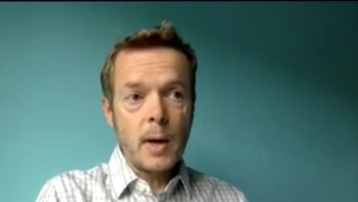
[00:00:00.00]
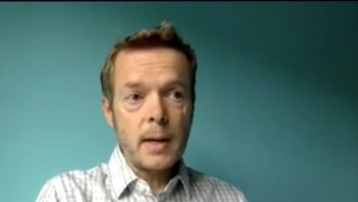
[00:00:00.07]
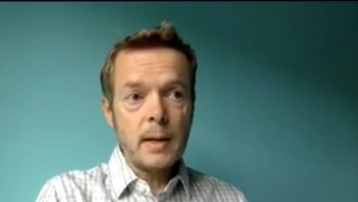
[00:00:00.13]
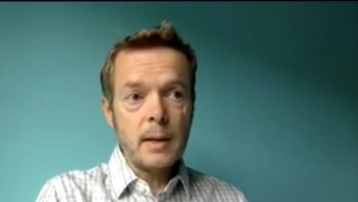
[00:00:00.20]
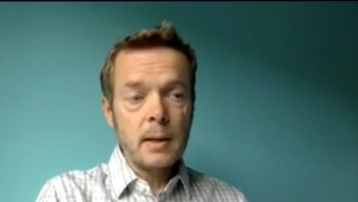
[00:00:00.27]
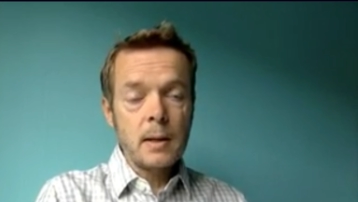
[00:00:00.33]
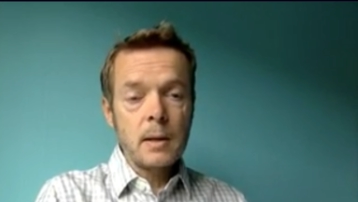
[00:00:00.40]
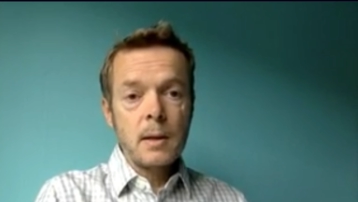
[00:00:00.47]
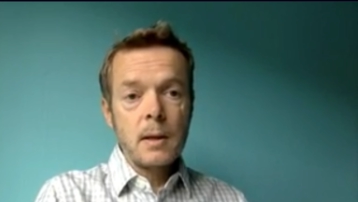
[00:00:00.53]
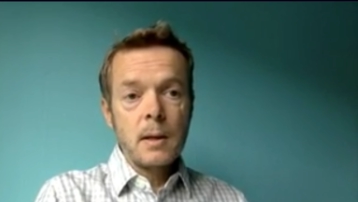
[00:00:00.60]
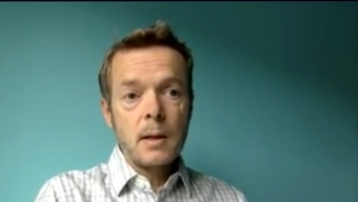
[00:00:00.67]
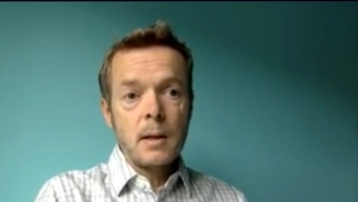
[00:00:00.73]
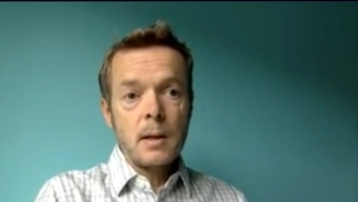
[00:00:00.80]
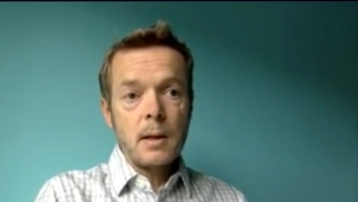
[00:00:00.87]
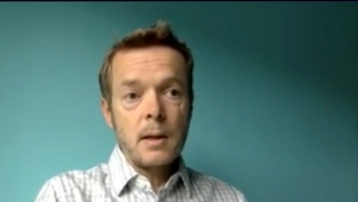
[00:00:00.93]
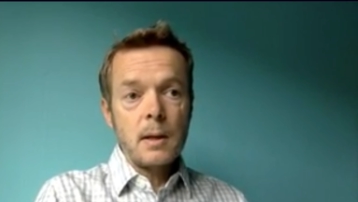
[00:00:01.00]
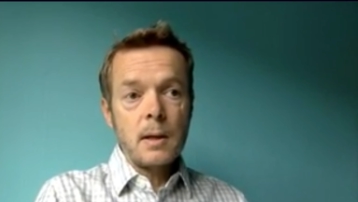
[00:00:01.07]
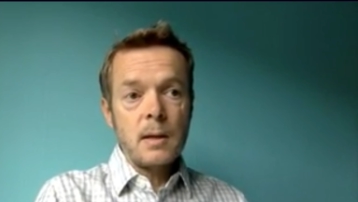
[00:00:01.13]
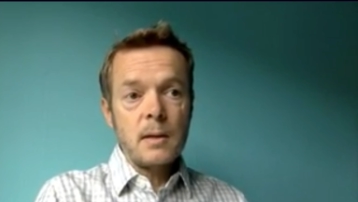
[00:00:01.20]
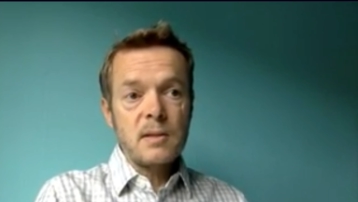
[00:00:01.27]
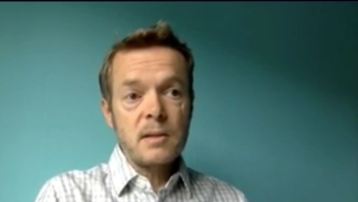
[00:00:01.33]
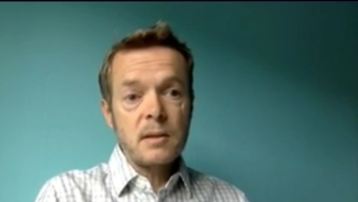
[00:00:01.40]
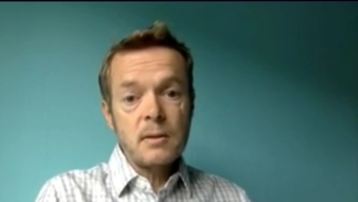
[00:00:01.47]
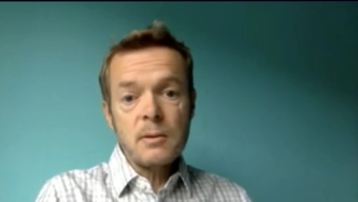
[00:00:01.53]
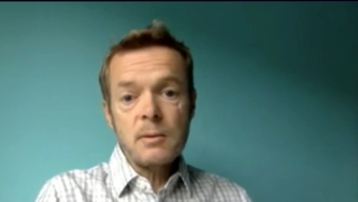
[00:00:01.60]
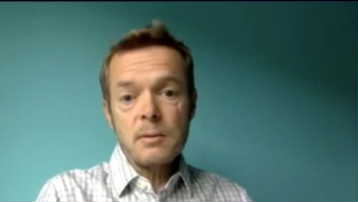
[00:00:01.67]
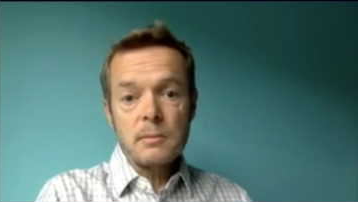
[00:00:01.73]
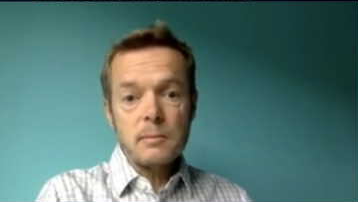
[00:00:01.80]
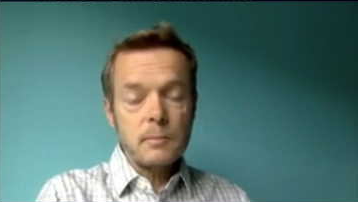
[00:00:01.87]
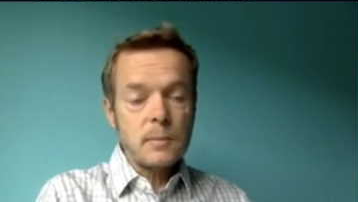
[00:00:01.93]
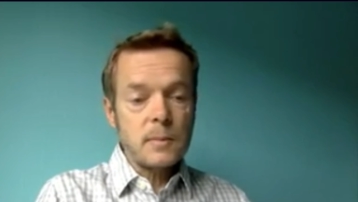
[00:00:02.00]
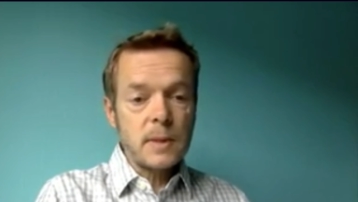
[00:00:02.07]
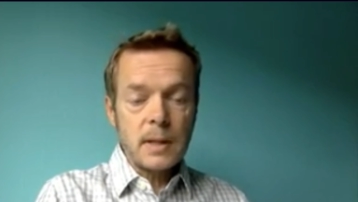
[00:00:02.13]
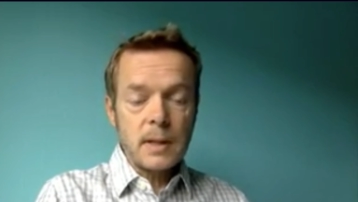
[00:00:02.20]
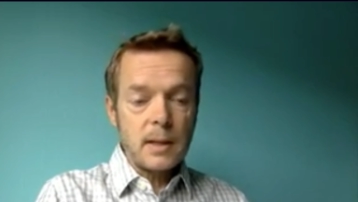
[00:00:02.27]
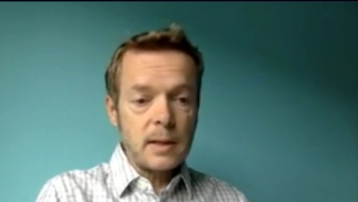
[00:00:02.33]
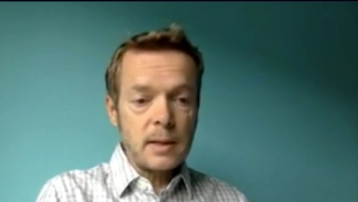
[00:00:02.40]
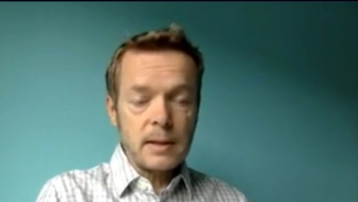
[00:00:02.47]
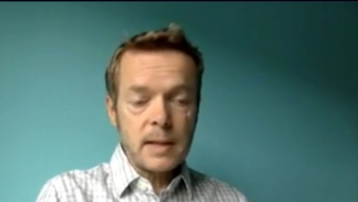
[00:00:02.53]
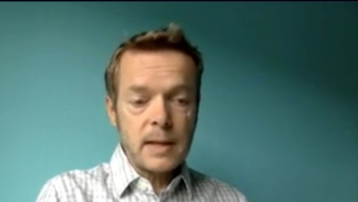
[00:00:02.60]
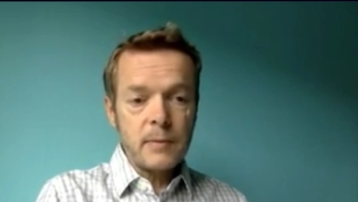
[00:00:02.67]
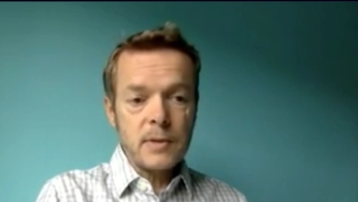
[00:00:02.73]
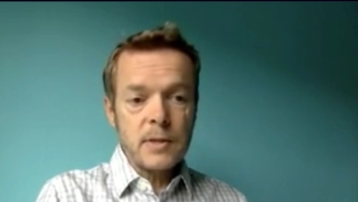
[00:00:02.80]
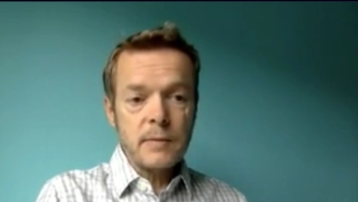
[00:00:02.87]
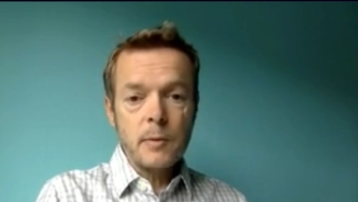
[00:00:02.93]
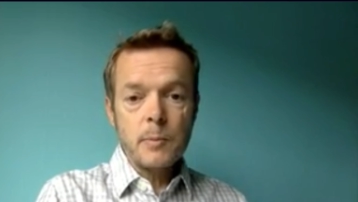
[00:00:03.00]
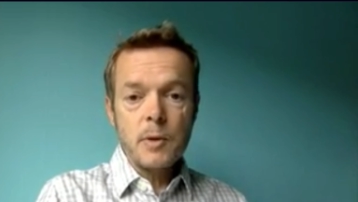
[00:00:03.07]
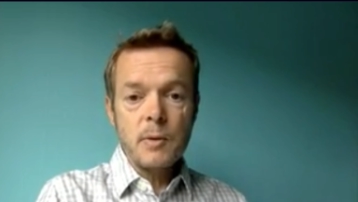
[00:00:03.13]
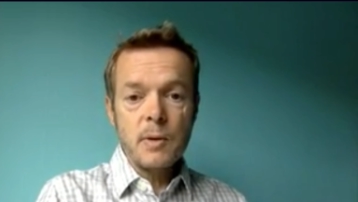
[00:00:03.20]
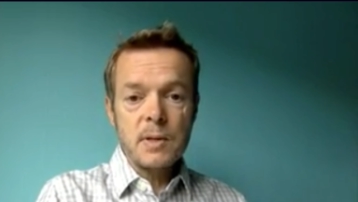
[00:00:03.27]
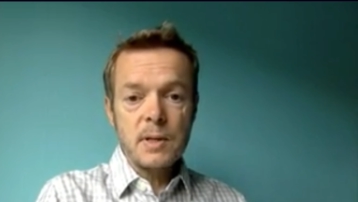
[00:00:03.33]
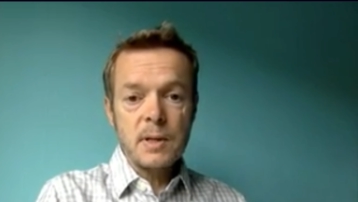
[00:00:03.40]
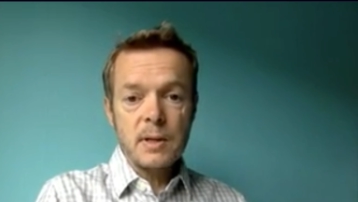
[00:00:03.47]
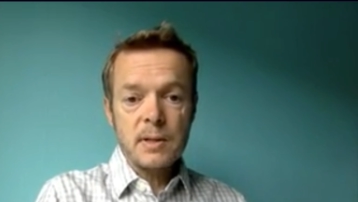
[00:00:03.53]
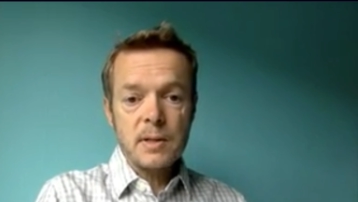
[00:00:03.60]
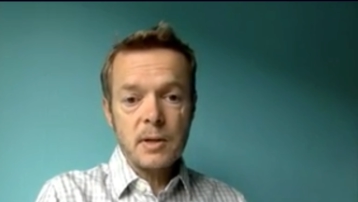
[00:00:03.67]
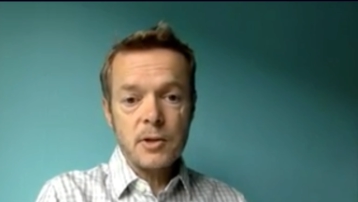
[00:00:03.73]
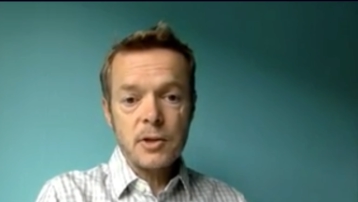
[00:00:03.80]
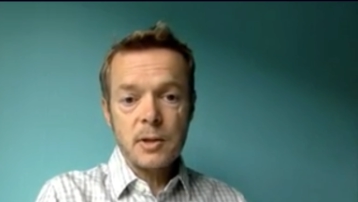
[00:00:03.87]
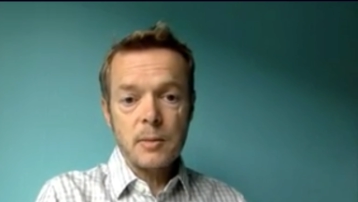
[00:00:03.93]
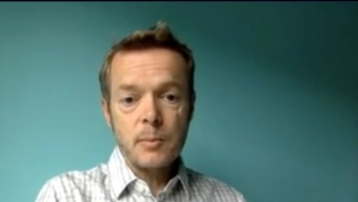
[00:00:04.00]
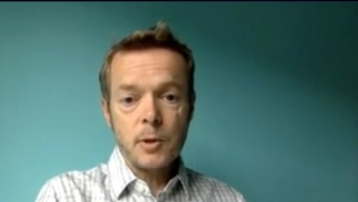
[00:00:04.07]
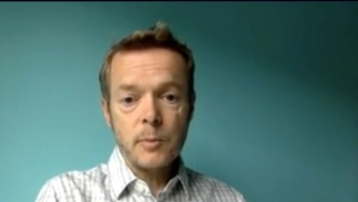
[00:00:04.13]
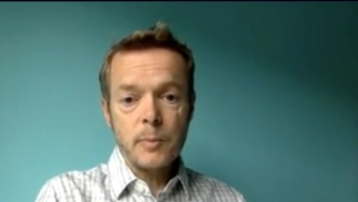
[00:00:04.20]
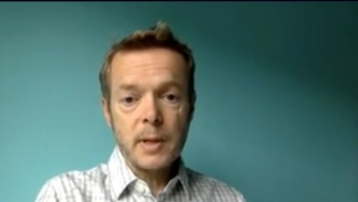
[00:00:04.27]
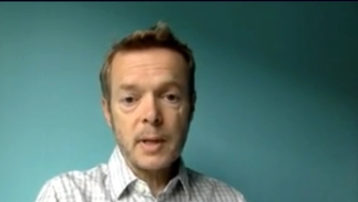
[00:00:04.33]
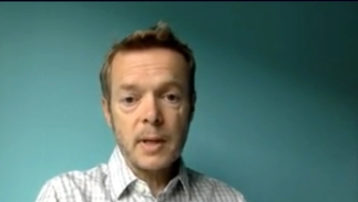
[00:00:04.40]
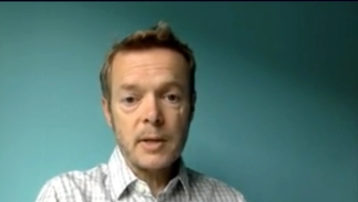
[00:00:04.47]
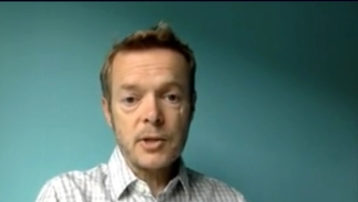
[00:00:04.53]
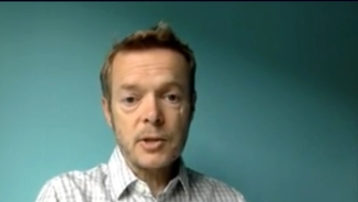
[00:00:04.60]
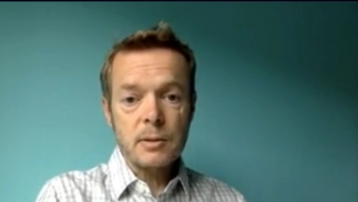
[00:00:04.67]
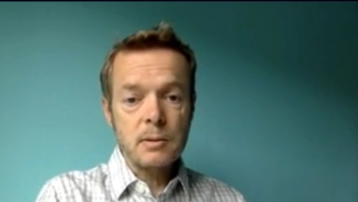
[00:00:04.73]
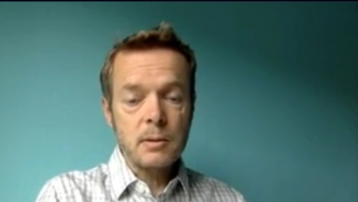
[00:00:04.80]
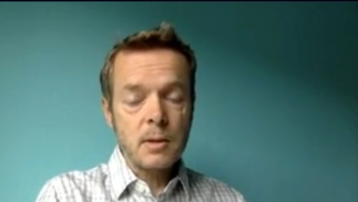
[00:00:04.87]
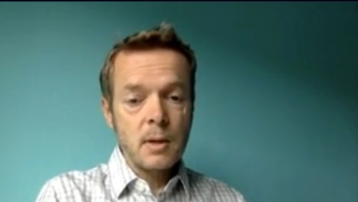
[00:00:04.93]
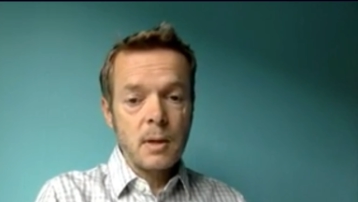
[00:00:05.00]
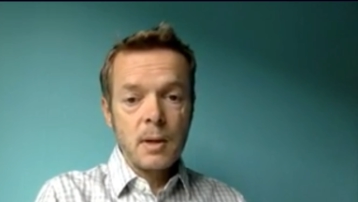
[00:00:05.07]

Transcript: way uh, until levels of immunity are such in the population